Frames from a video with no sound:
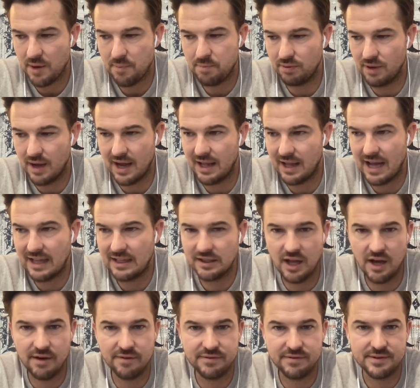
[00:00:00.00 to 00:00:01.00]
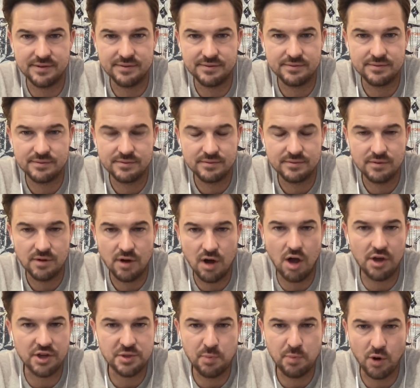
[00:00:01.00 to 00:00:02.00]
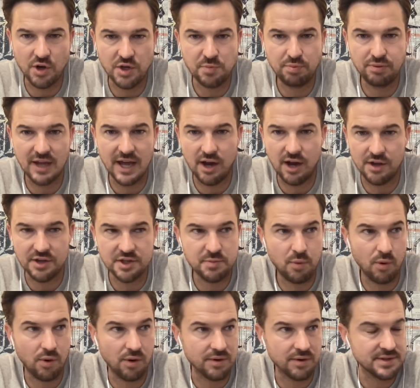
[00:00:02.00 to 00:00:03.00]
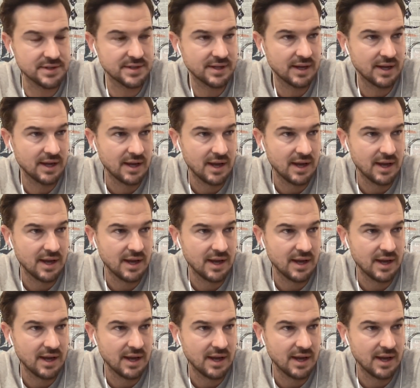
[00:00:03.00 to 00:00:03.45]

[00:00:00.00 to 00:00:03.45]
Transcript: I, I, I, loved all sports, played all sports.